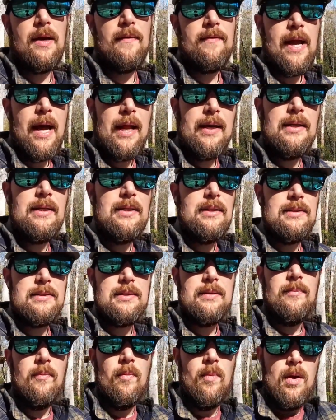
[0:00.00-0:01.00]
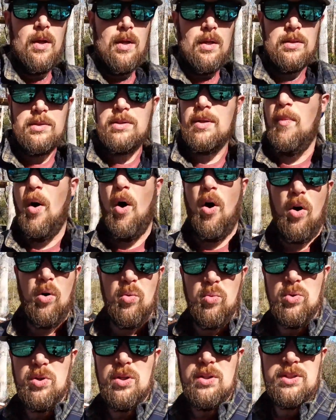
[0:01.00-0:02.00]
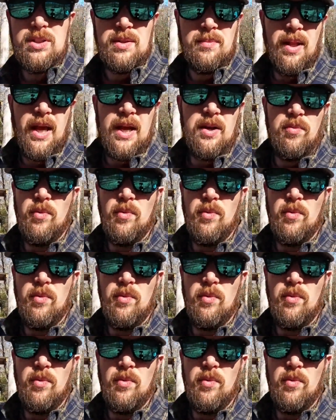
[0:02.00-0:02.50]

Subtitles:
I've gotten into some hardwoods, some like